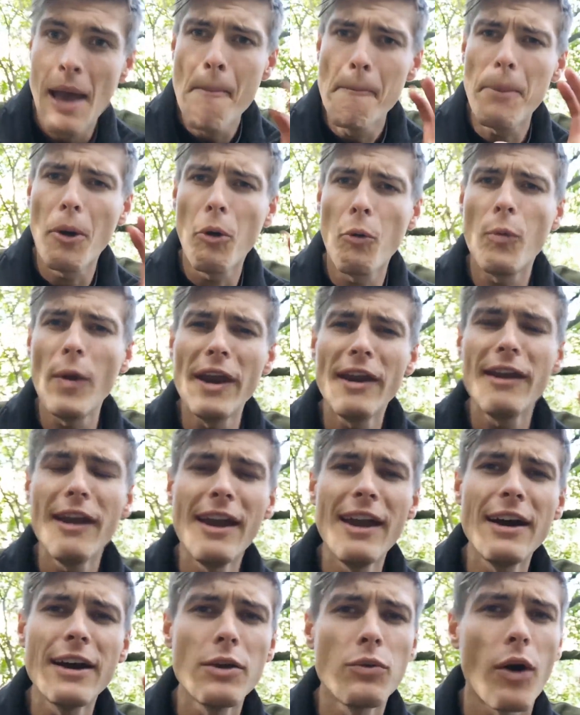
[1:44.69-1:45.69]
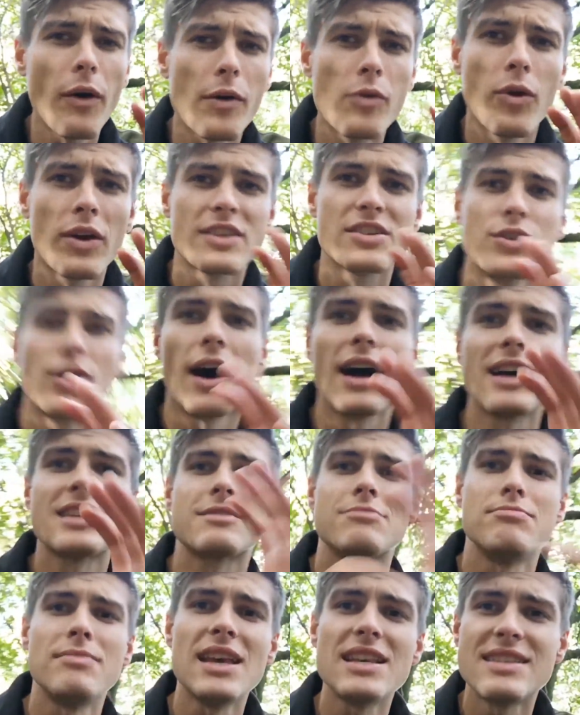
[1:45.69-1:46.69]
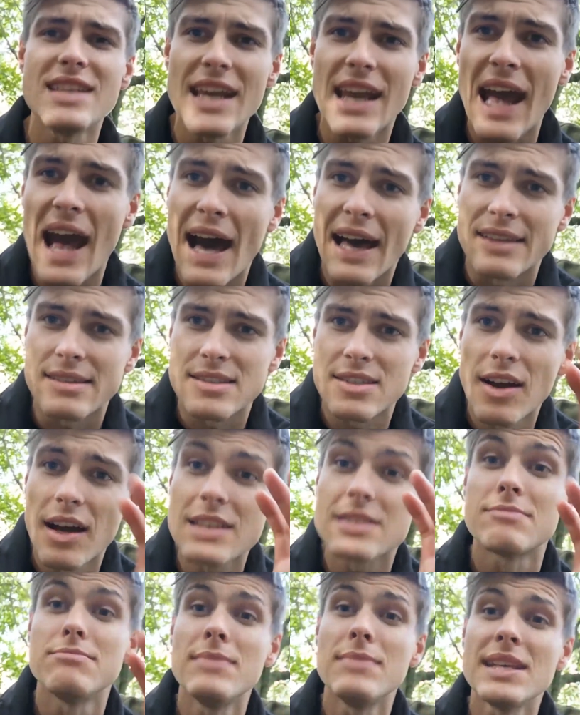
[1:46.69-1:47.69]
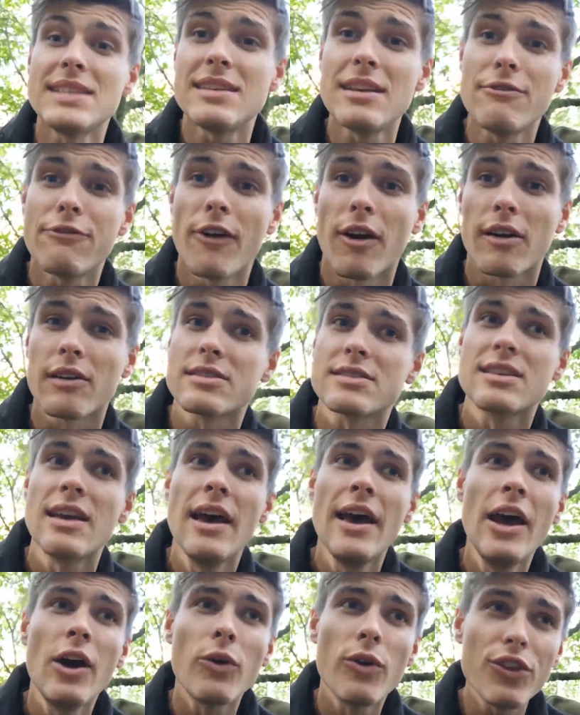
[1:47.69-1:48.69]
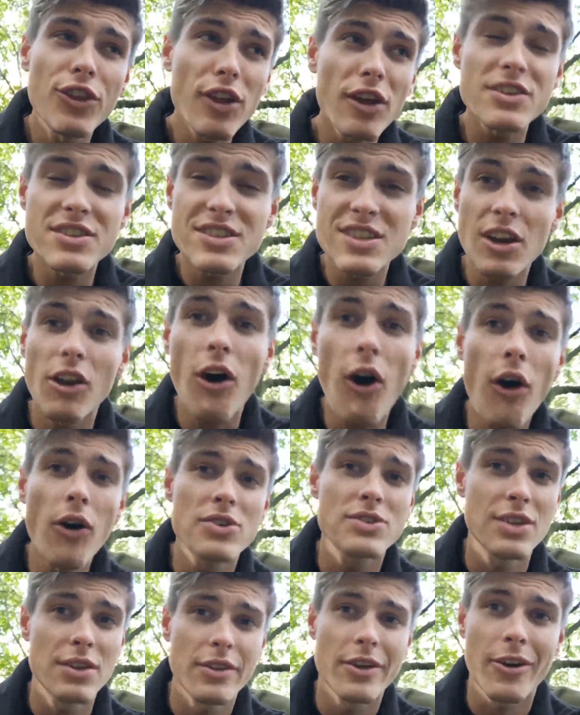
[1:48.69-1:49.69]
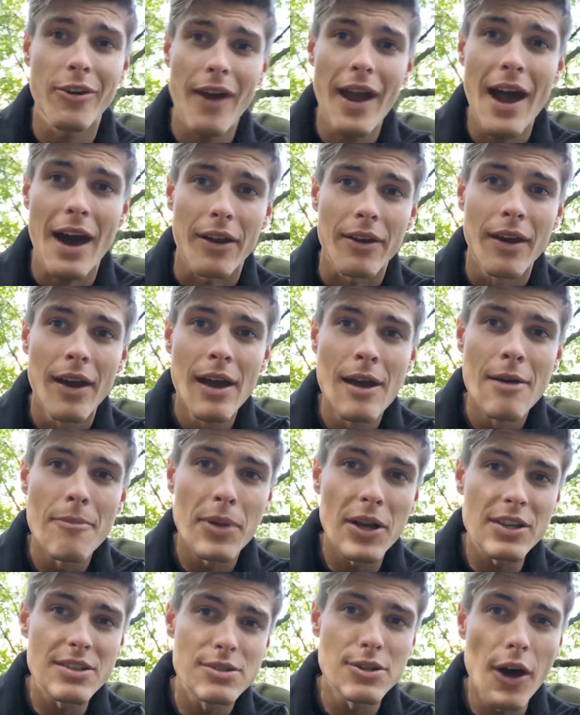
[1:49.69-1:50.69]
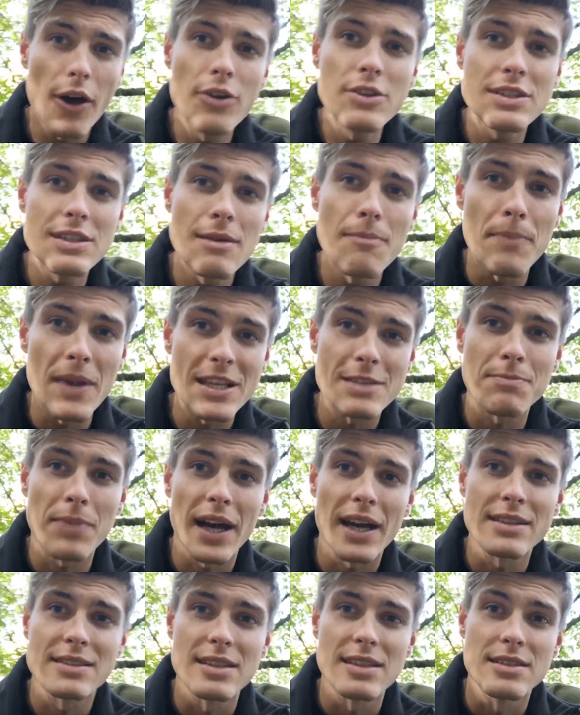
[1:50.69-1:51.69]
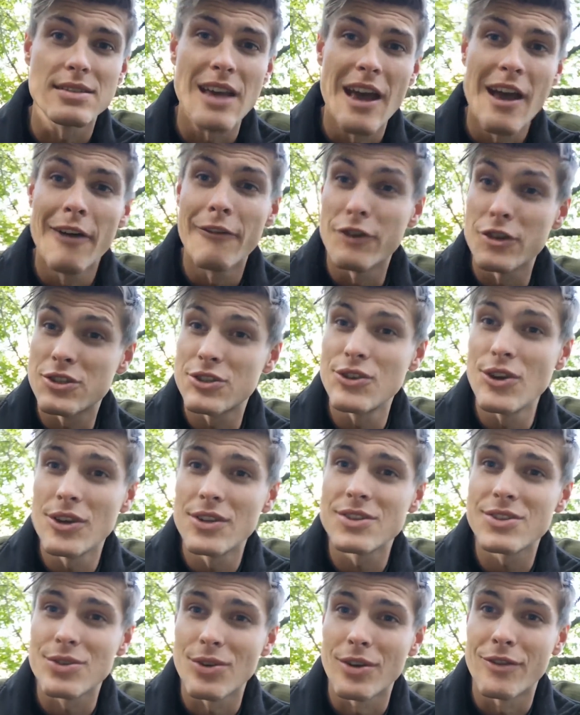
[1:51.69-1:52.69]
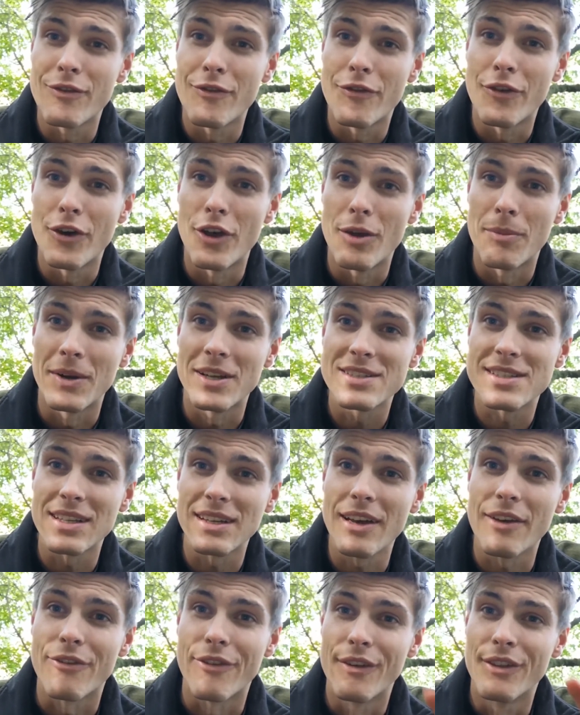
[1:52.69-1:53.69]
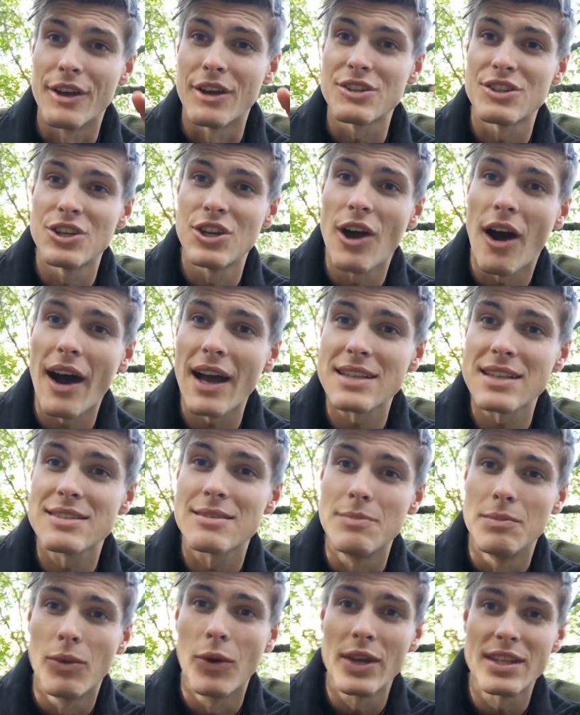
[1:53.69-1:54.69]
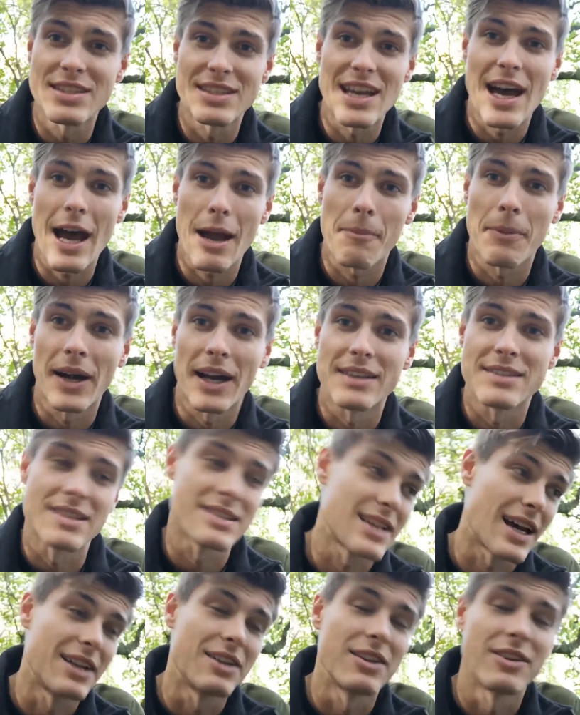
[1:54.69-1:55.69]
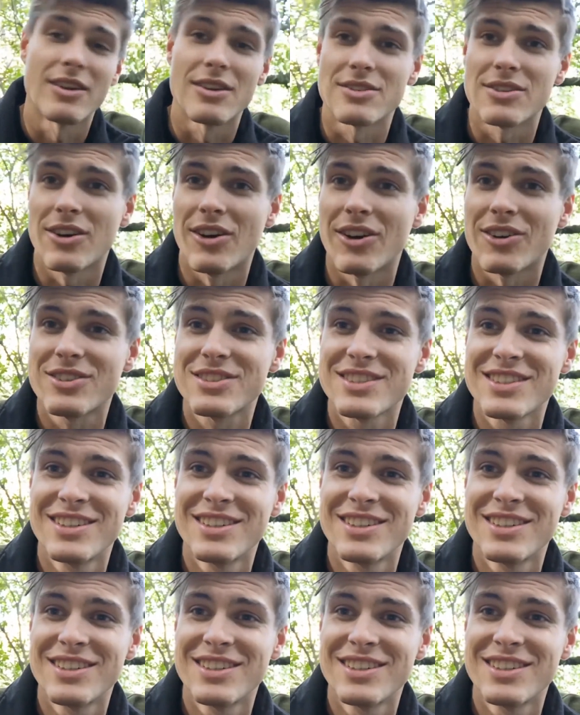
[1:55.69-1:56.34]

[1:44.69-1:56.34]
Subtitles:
But really what we want is nice messy gardens, nice messy forests with lots of logs on the ground, because those are the best places for certain sort of invertebrates to live, those nice moist dark places under those logs.